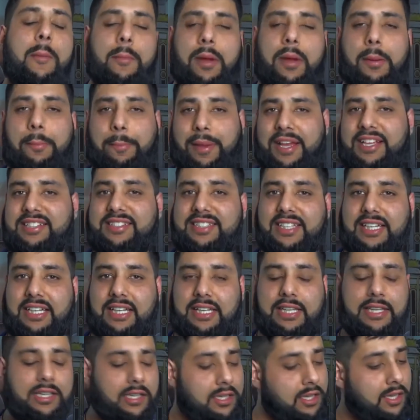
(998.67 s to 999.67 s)
but
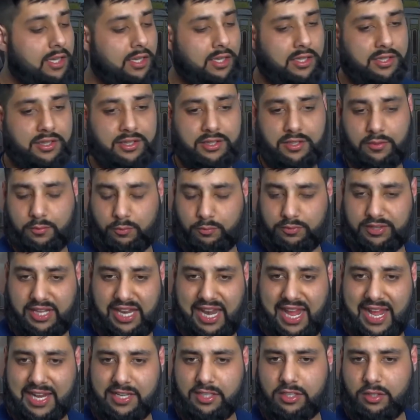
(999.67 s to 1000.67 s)
basically the
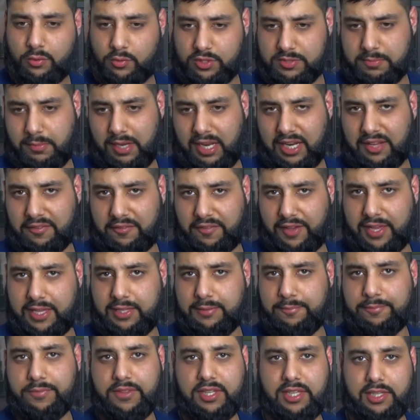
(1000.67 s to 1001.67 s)
land was
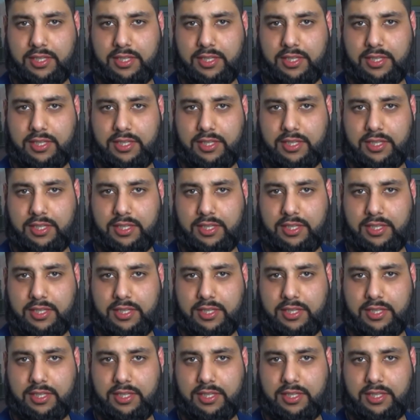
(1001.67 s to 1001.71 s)
Malefe.